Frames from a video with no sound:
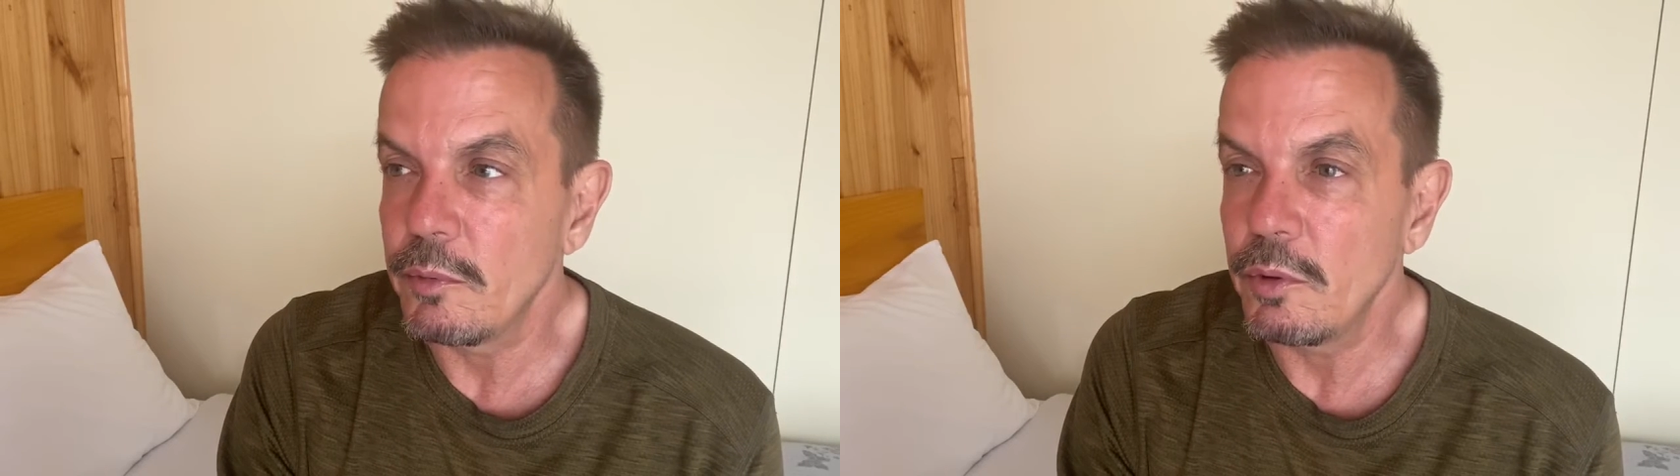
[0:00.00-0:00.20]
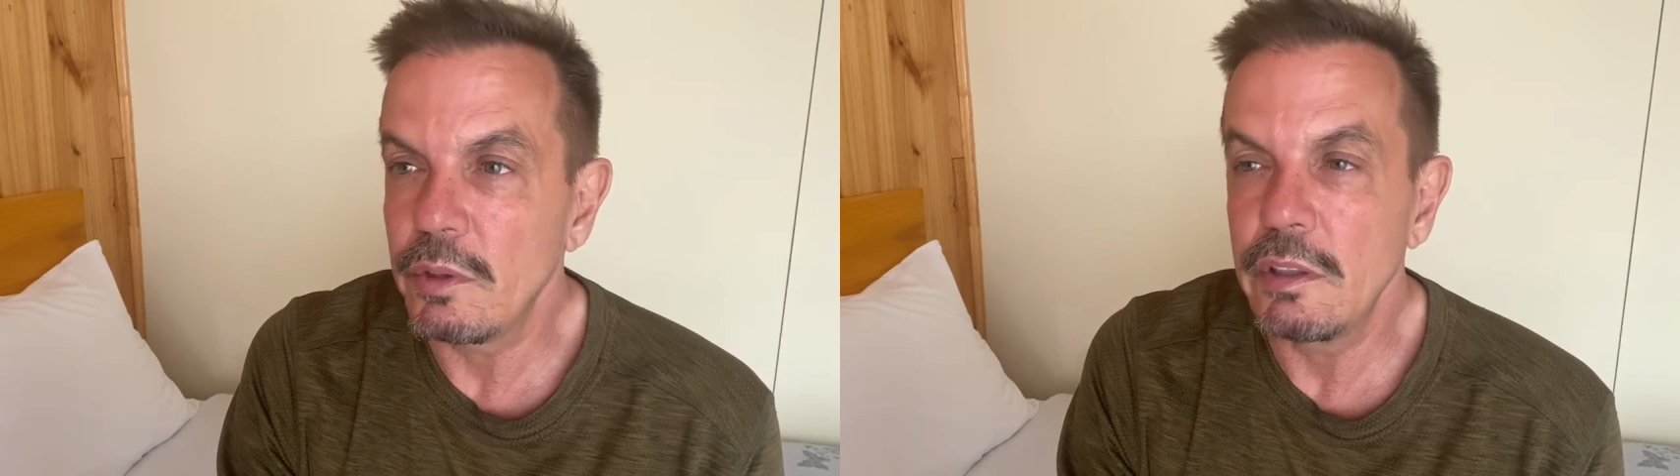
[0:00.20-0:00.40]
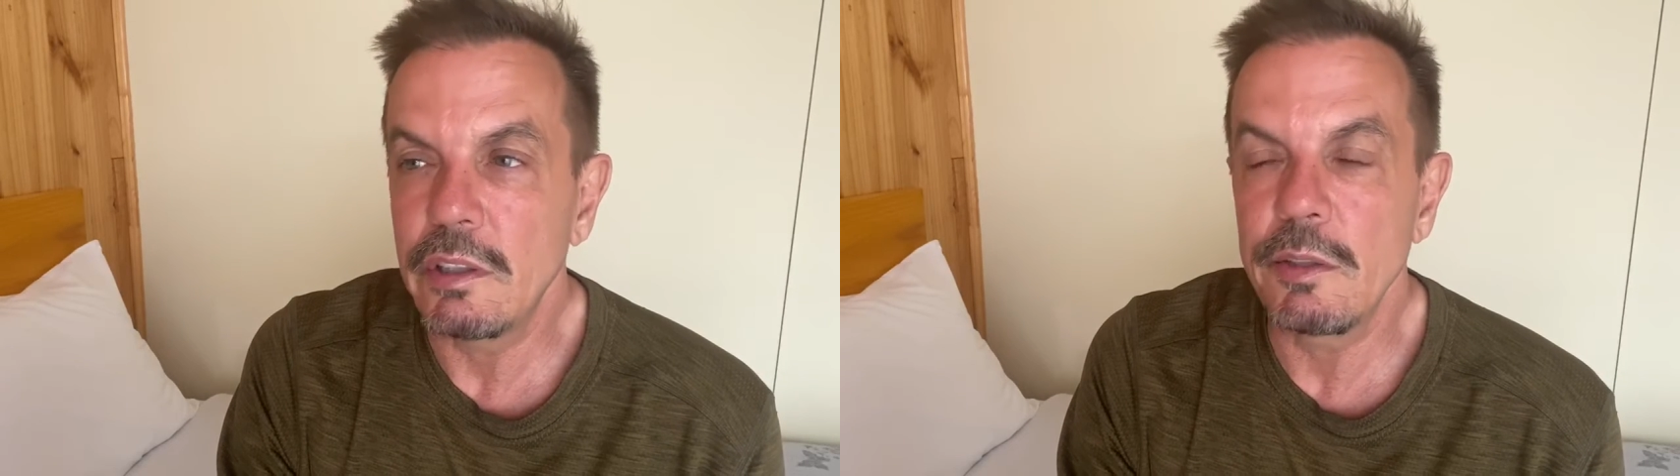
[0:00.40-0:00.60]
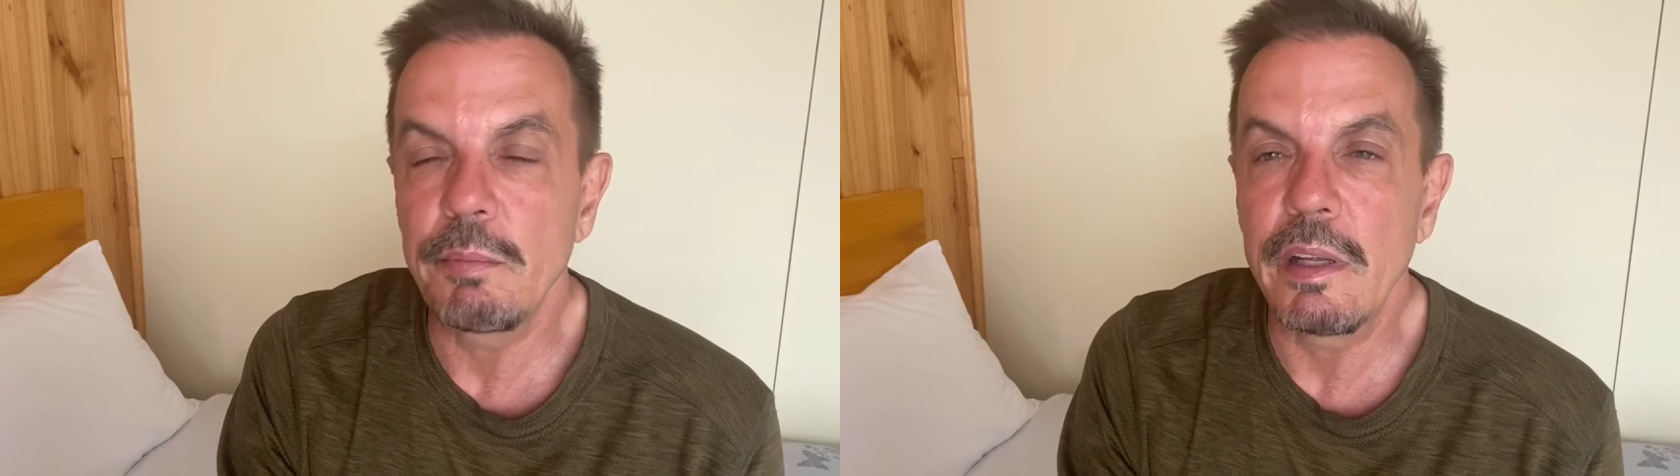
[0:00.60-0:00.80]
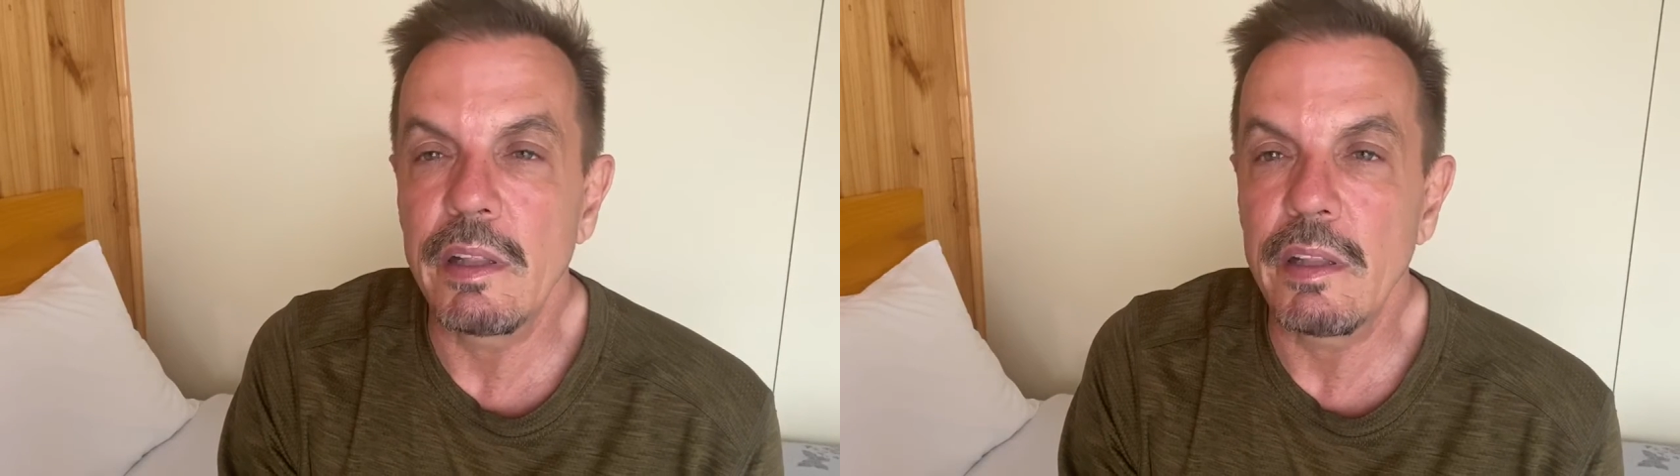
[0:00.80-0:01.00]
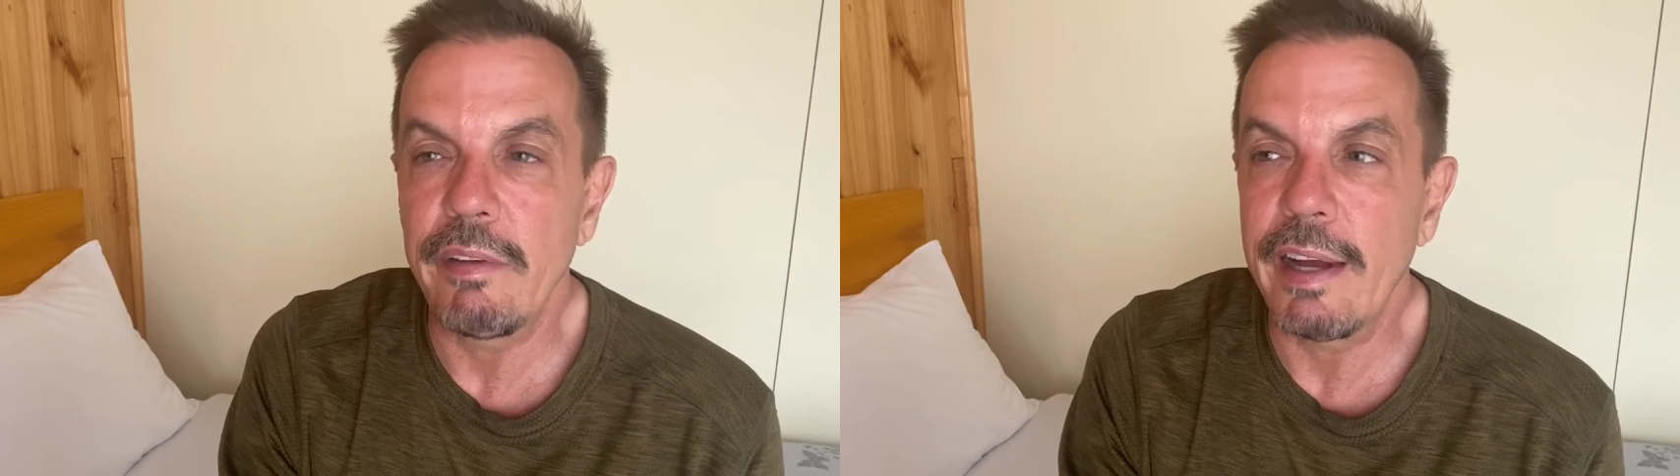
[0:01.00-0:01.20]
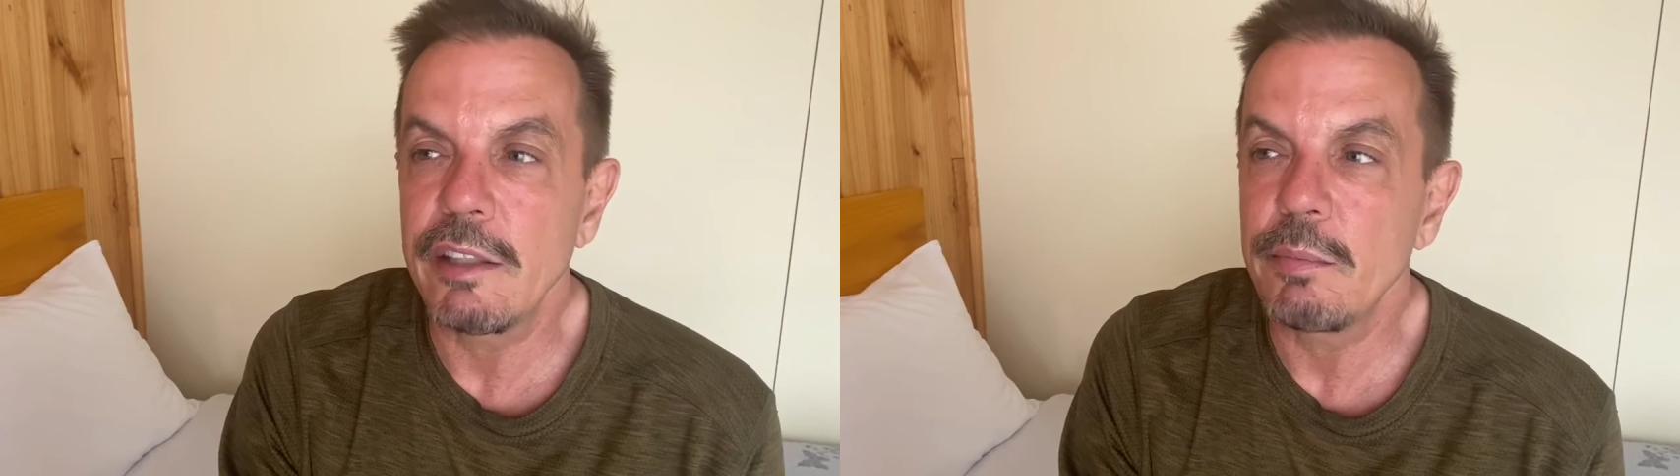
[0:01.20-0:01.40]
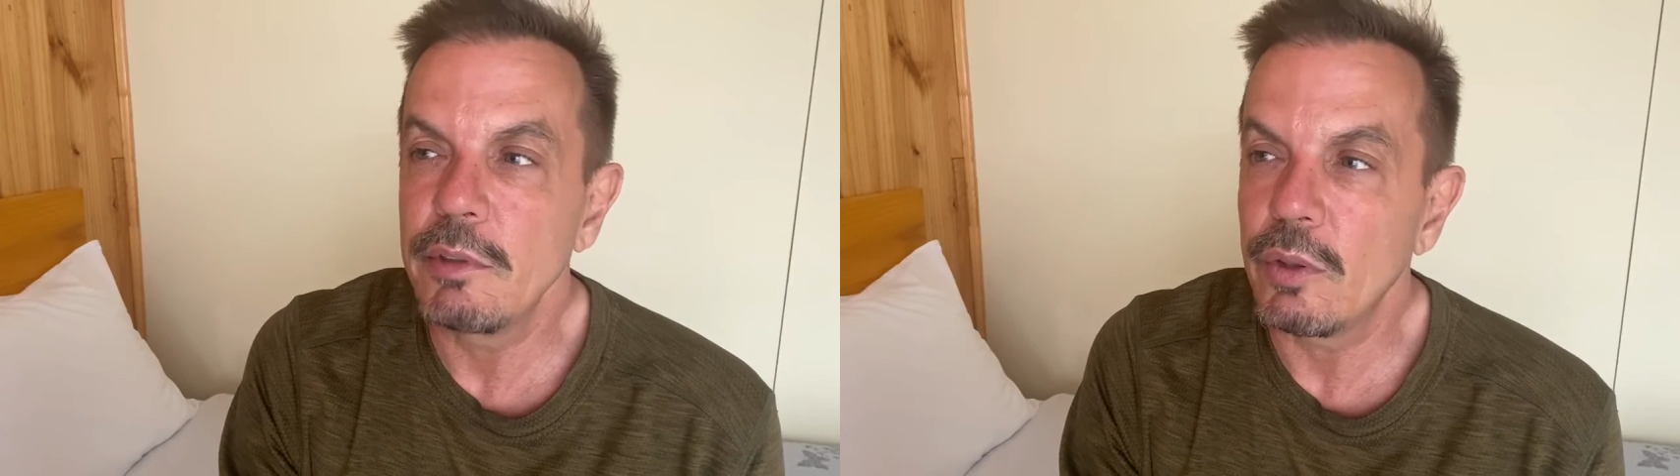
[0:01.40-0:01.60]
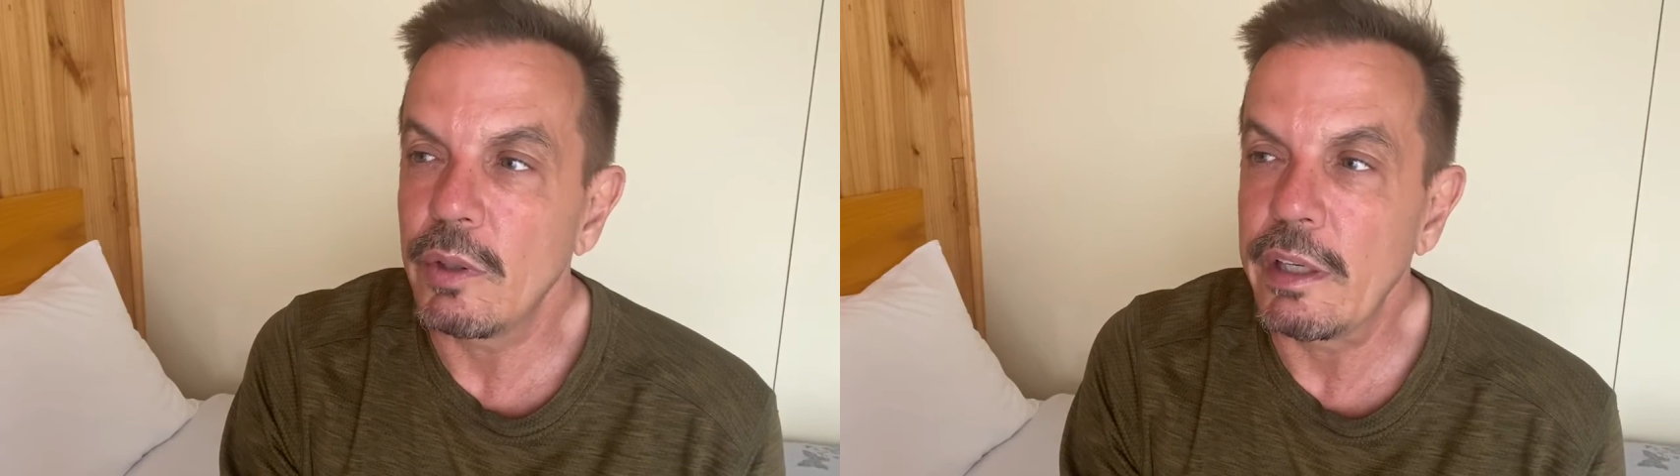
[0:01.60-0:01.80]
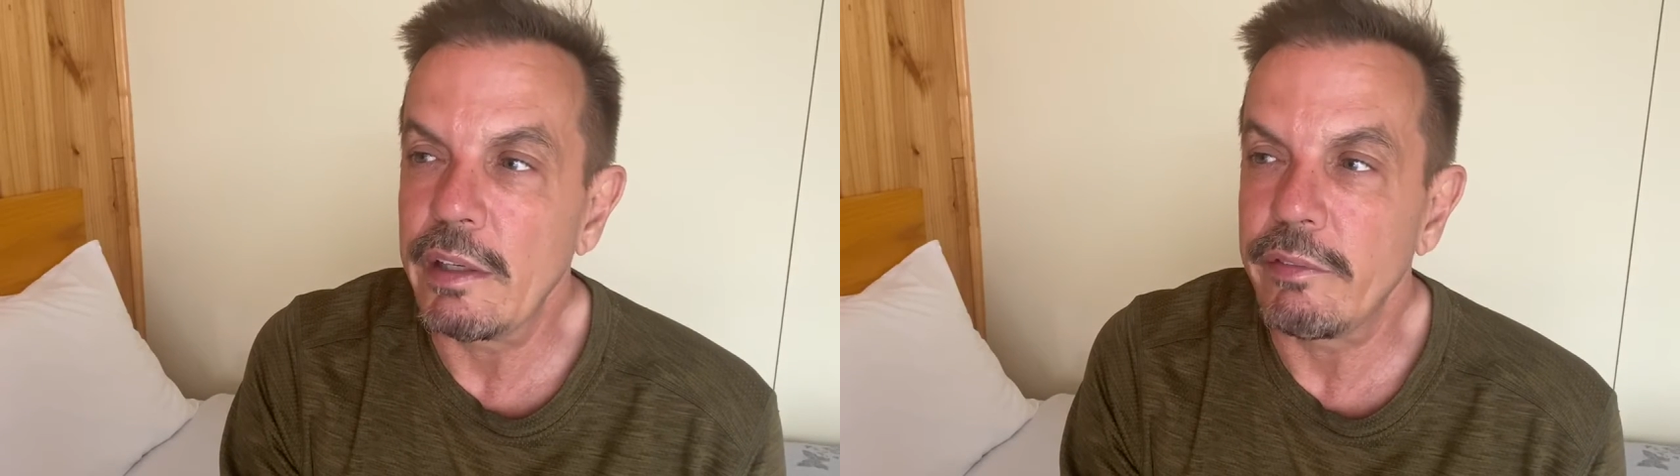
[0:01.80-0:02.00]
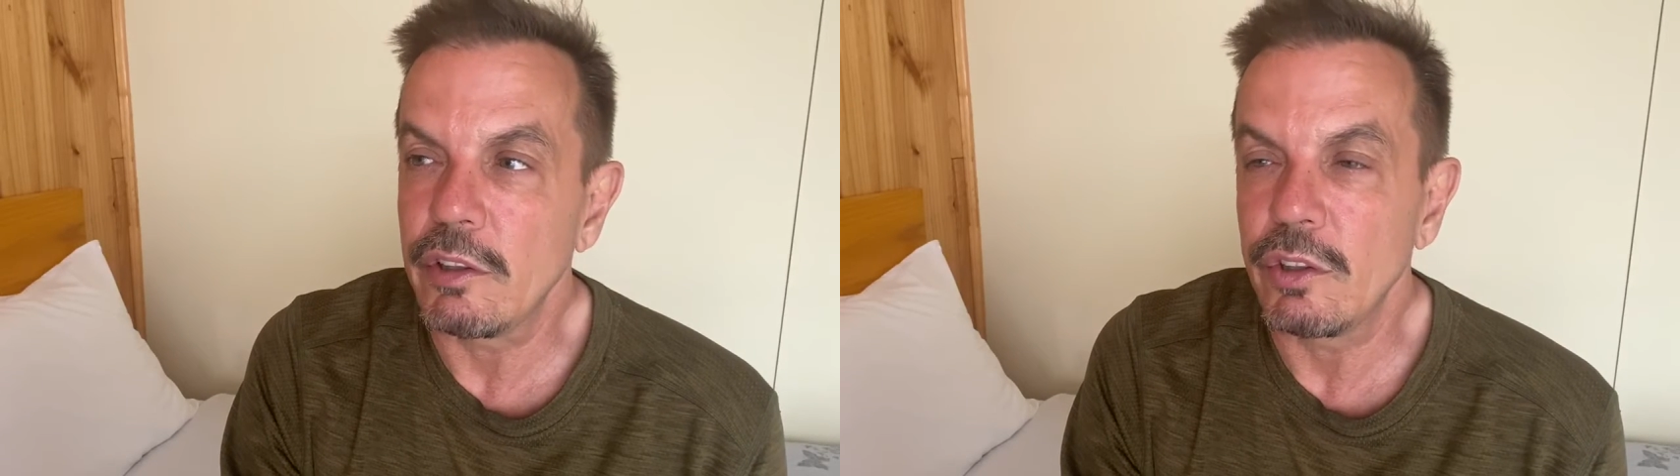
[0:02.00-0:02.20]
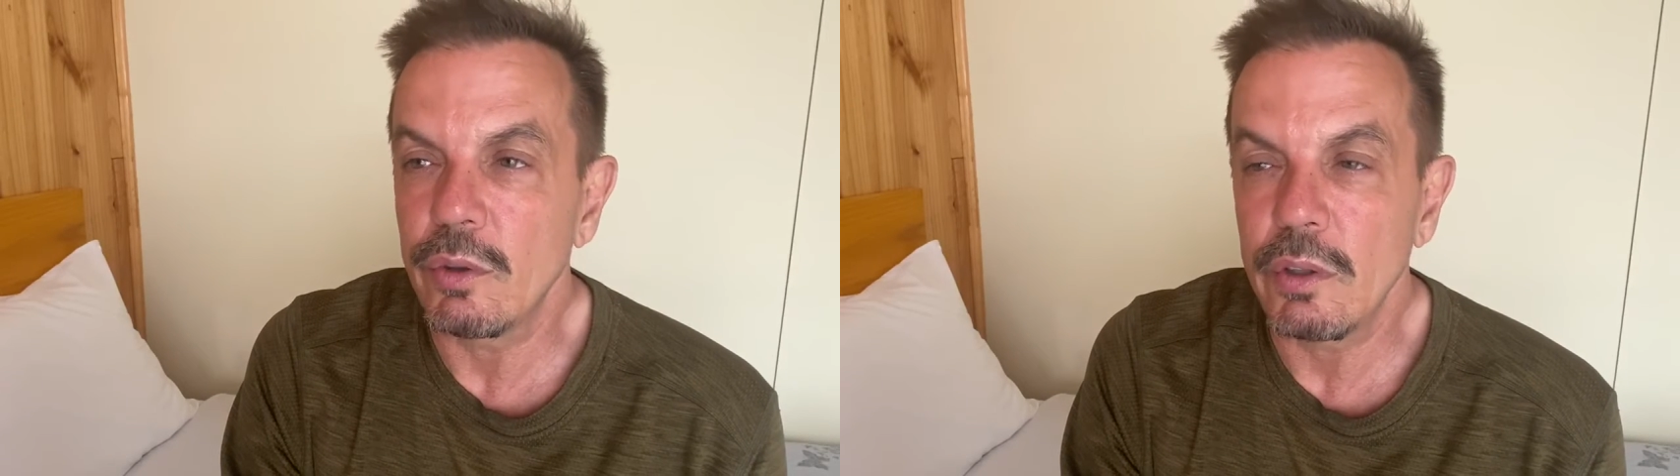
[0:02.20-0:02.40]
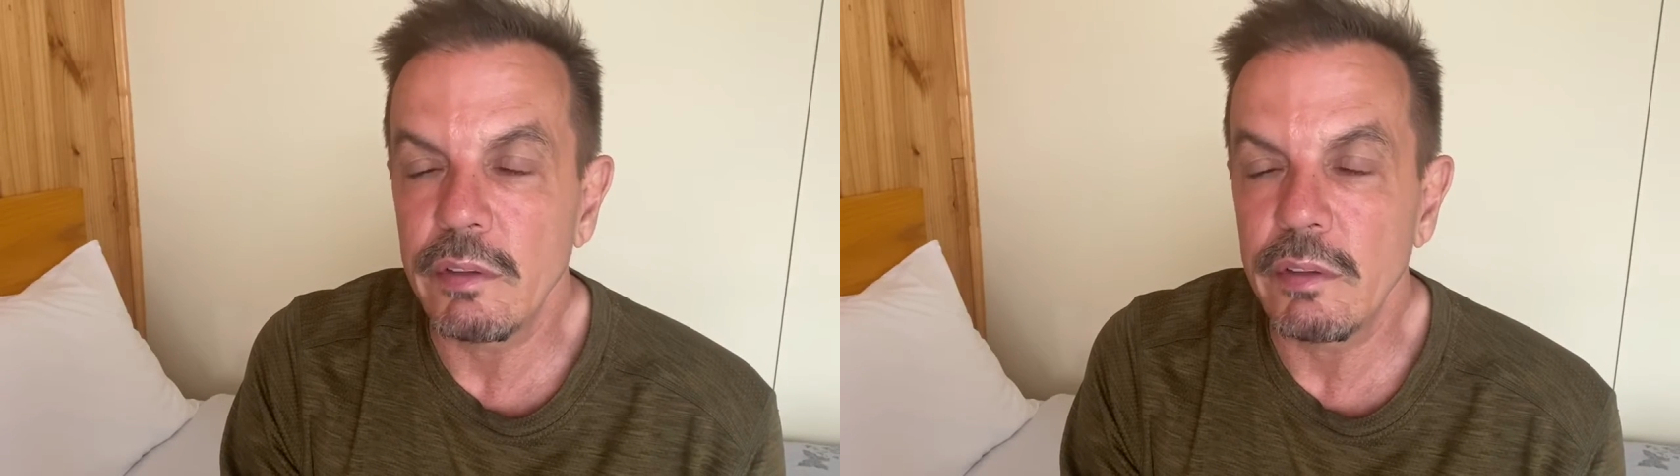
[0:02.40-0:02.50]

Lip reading: Teresa spent the vast majority of her short